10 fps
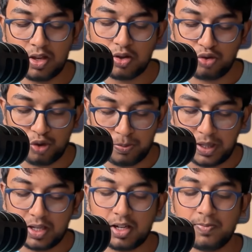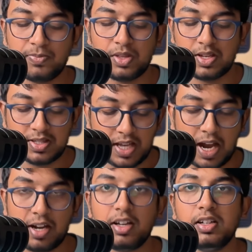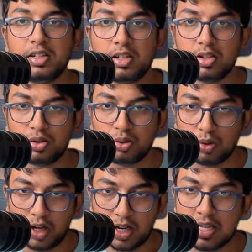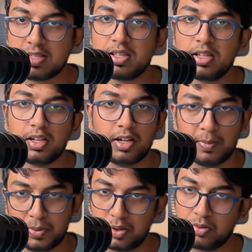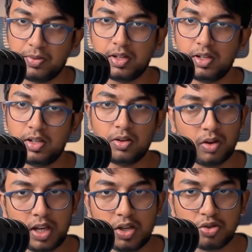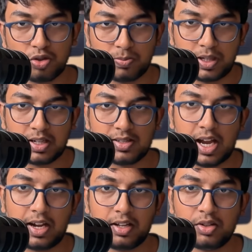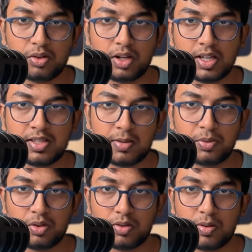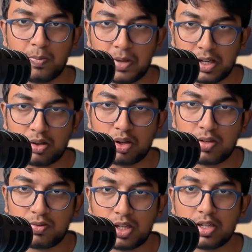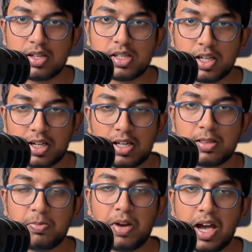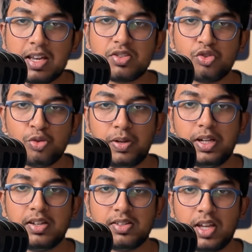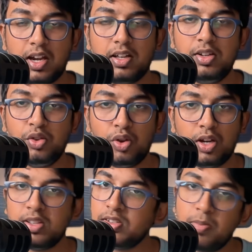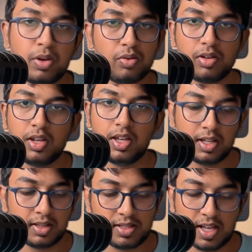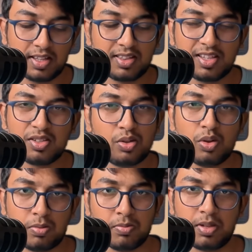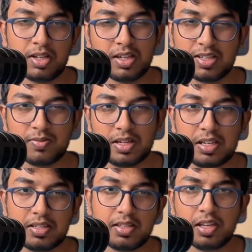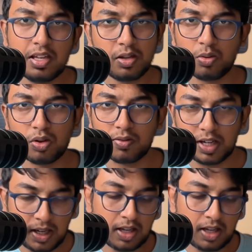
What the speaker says: Jupiter, Saturn, Uranus, Neptune. Okay, Jupiter, Saturn, Uranus, Neptune. Mercury, Venus, Earth, Mars, Jupiter, Saturn, Uranus, Neptune. These are the things you remember. It is very easy. Don't worry.